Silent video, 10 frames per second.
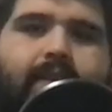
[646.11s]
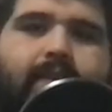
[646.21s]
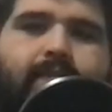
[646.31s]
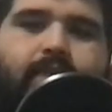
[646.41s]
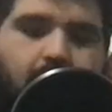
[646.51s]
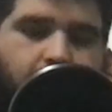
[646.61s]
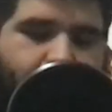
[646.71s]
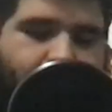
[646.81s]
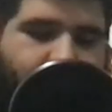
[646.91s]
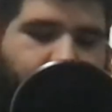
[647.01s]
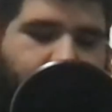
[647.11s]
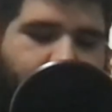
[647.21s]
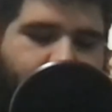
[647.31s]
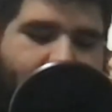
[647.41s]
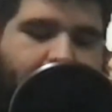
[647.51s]
So
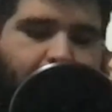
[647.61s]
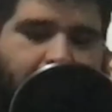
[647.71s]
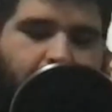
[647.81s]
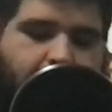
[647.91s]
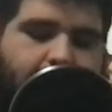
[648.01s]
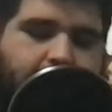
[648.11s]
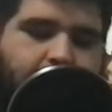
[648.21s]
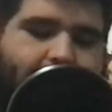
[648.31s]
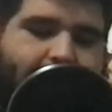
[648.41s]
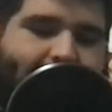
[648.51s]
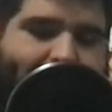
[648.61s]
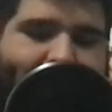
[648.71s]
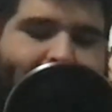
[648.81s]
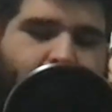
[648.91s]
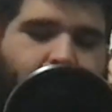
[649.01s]
that's what I wanted to address.
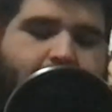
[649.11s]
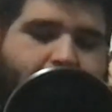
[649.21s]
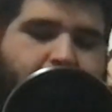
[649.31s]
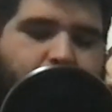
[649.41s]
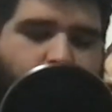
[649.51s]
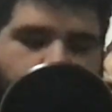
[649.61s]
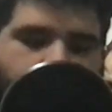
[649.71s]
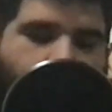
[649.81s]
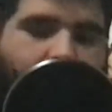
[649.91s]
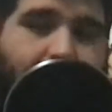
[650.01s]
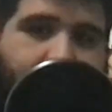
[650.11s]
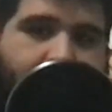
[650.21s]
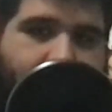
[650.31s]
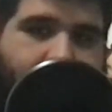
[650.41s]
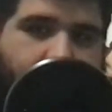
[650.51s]
Is there going to be more
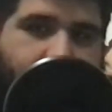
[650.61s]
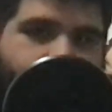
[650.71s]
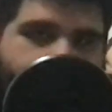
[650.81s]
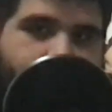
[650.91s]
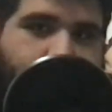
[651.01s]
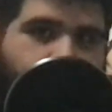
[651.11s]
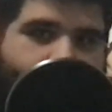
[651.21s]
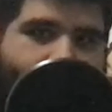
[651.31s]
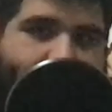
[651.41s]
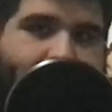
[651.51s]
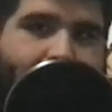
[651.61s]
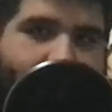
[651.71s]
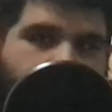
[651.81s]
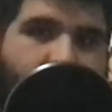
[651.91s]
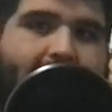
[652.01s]
content of SOA
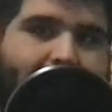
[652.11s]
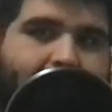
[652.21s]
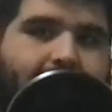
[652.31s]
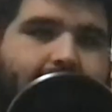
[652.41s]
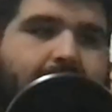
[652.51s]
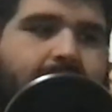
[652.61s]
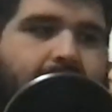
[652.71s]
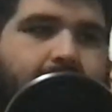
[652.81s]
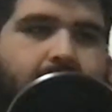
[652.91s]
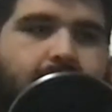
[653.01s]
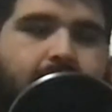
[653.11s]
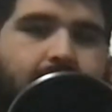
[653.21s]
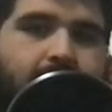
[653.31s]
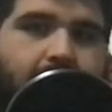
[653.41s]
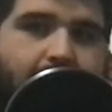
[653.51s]
Mayans?
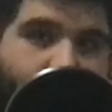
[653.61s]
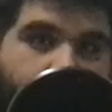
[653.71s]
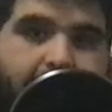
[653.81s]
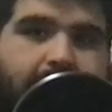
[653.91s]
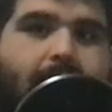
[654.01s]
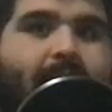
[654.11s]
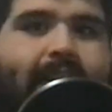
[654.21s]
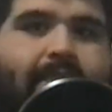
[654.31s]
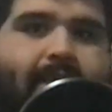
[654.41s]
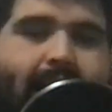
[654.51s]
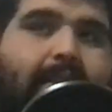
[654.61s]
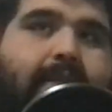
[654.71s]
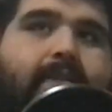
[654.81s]
If I was a betting man,